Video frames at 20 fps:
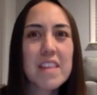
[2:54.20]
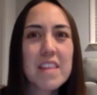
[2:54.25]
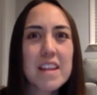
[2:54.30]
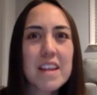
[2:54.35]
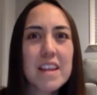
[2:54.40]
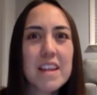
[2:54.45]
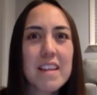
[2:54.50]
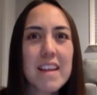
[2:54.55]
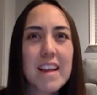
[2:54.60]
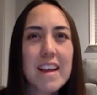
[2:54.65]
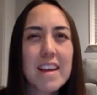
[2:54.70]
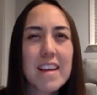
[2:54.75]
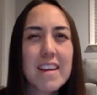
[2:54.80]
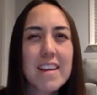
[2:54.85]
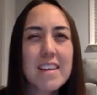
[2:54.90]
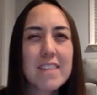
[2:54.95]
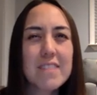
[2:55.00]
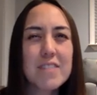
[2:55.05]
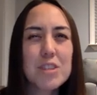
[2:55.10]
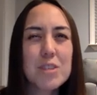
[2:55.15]
that it like
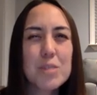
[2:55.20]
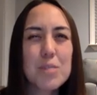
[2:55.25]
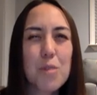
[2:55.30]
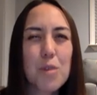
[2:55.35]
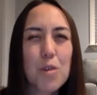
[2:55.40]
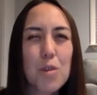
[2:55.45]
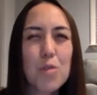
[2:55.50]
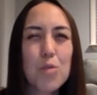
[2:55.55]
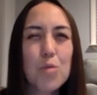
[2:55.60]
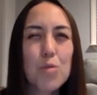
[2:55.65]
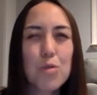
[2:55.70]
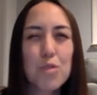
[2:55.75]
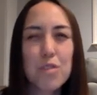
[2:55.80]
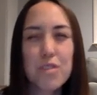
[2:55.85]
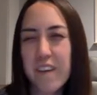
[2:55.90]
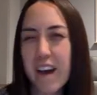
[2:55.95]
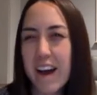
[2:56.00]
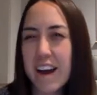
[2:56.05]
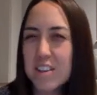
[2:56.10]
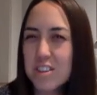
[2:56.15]
gives you more cool
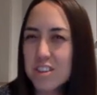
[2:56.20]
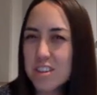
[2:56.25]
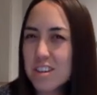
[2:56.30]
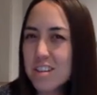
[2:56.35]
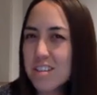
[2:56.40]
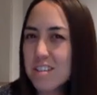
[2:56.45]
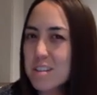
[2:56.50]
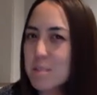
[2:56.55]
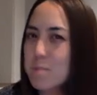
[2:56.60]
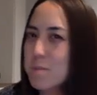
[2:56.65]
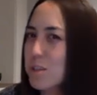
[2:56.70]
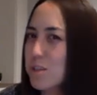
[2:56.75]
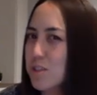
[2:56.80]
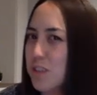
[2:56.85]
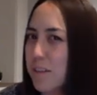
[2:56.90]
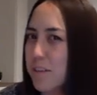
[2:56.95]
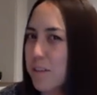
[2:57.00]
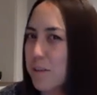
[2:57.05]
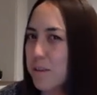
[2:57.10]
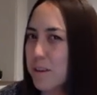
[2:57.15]
factor to be
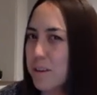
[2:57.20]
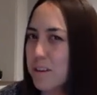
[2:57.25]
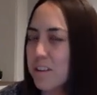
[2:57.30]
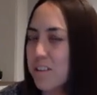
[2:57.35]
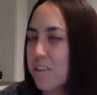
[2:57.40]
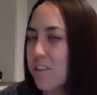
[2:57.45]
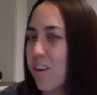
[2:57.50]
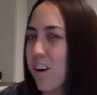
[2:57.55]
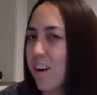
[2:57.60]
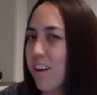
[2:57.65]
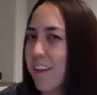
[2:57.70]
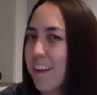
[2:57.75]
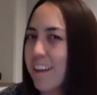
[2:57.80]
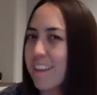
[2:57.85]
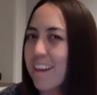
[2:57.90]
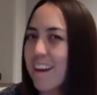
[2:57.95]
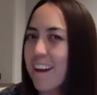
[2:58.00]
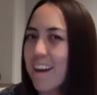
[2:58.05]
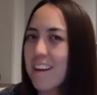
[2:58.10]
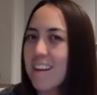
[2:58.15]
driving around in a car like
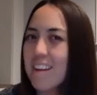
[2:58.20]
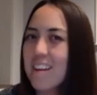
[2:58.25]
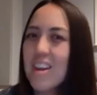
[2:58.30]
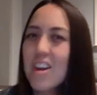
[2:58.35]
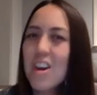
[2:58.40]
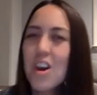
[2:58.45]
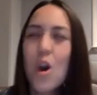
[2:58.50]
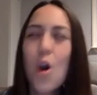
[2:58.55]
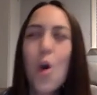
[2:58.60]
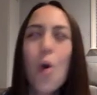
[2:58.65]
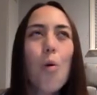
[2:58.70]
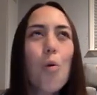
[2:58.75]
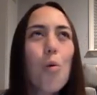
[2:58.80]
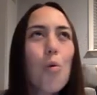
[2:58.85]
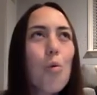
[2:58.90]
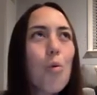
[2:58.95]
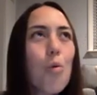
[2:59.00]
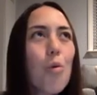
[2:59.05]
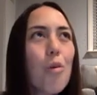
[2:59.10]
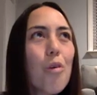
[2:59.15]
that?
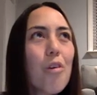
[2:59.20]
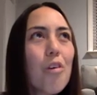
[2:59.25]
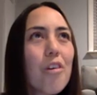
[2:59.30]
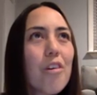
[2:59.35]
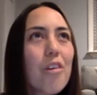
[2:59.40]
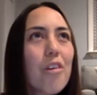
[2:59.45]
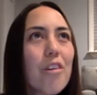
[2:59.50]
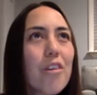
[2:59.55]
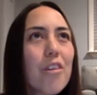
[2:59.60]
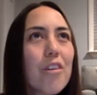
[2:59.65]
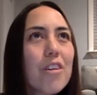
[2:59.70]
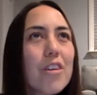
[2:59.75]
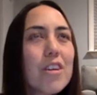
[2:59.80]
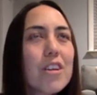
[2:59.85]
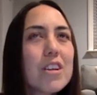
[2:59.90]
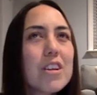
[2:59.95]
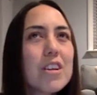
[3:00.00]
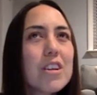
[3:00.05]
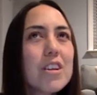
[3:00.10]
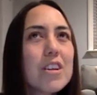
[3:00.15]
Or
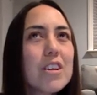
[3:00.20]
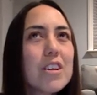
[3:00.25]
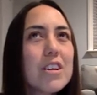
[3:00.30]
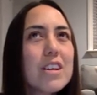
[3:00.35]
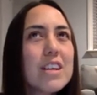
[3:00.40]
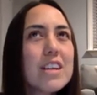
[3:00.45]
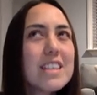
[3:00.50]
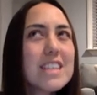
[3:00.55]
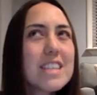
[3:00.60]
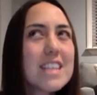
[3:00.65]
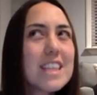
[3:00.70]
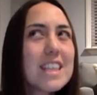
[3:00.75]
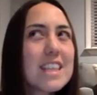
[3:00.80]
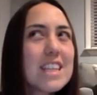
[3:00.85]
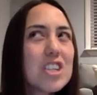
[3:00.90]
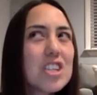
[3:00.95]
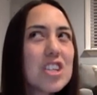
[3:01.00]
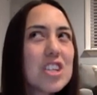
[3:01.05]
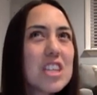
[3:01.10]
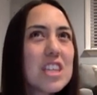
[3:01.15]
is it
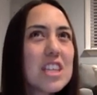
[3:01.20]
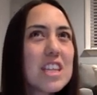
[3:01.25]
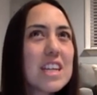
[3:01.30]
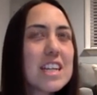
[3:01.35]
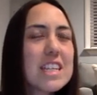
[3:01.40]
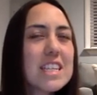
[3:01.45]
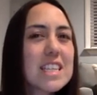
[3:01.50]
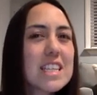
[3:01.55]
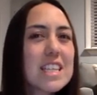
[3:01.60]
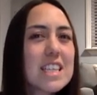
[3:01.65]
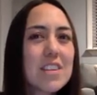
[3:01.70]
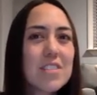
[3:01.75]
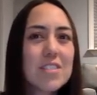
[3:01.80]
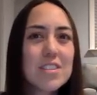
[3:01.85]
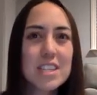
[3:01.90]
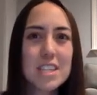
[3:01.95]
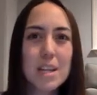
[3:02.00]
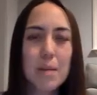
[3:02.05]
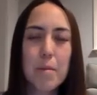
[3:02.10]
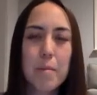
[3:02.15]
that she thinks that
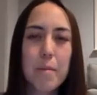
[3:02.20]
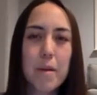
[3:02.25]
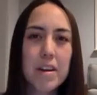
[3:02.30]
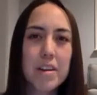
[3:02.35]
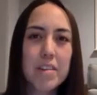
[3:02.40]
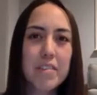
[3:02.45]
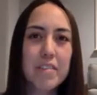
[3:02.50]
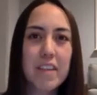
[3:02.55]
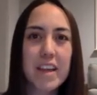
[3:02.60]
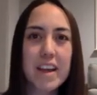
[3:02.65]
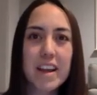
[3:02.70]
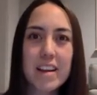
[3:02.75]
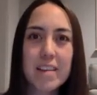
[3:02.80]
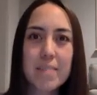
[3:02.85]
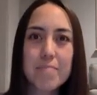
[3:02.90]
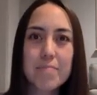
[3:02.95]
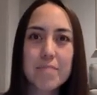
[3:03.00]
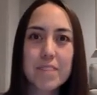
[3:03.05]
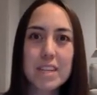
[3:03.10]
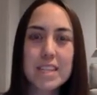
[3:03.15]
there's some amount of like
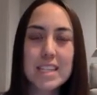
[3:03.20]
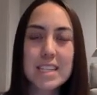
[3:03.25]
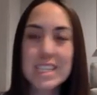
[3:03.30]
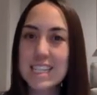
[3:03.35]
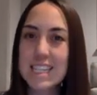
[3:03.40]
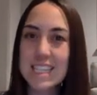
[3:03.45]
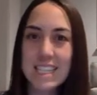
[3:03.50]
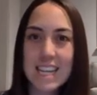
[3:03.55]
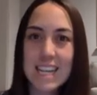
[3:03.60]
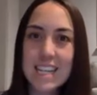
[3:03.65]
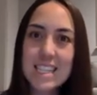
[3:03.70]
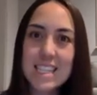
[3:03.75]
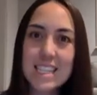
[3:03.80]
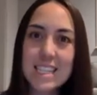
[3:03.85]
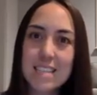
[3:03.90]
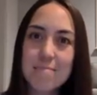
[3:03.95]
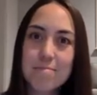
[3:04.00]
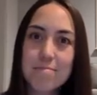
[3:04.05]
success